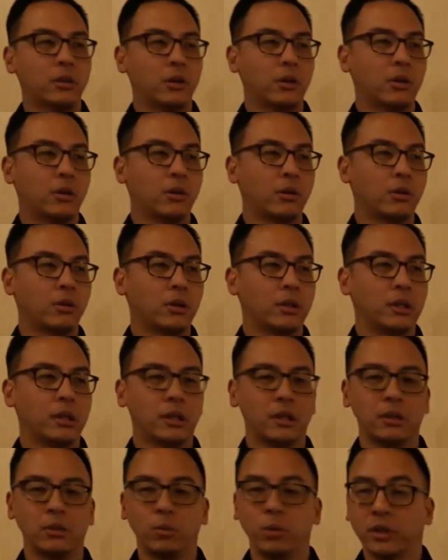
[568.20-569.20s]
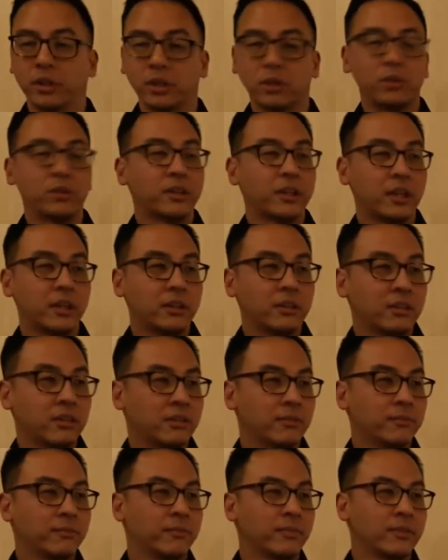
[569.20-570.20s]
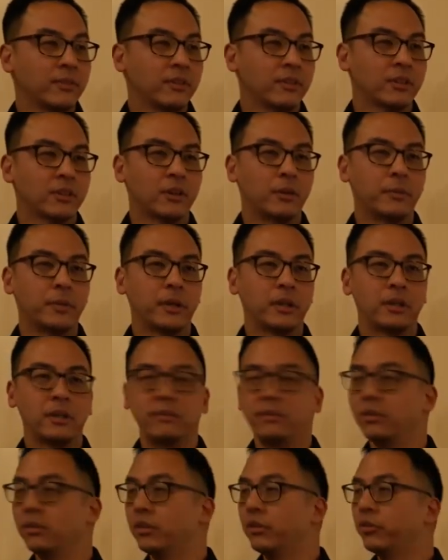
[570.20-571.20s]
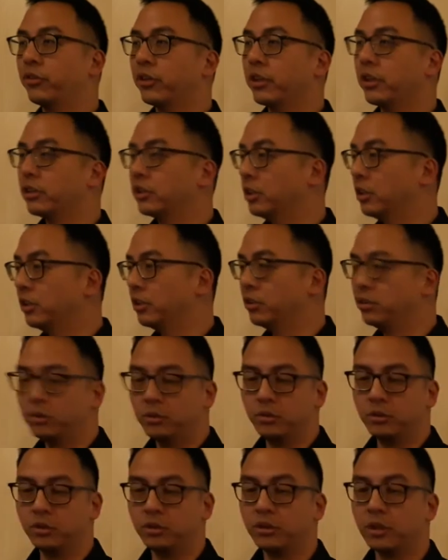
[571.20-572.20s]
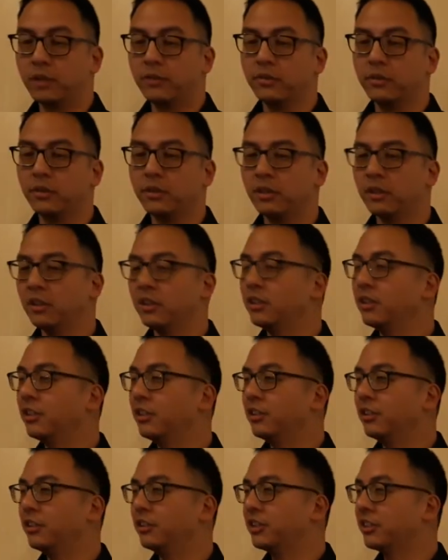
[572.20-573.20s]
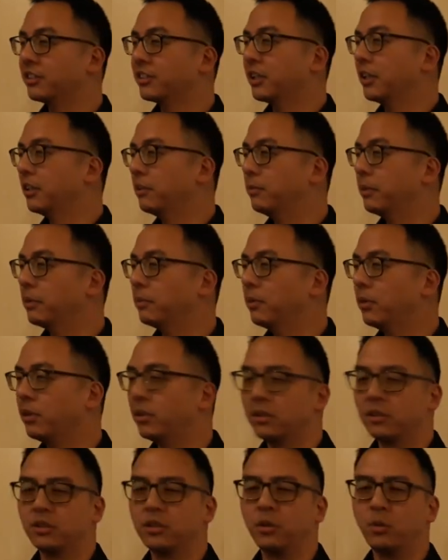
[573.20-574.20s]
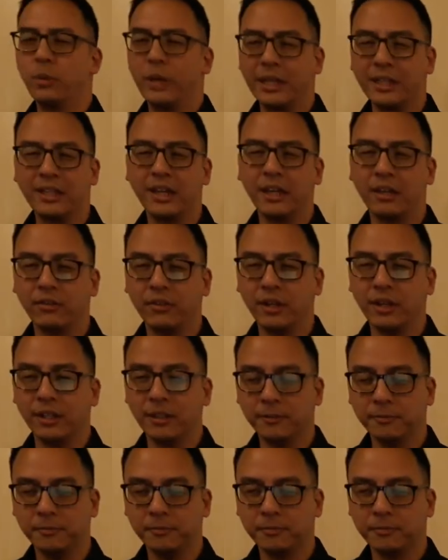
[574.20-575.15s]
or the water content comparatively to dry food, you just get a bit more, so weight gain really.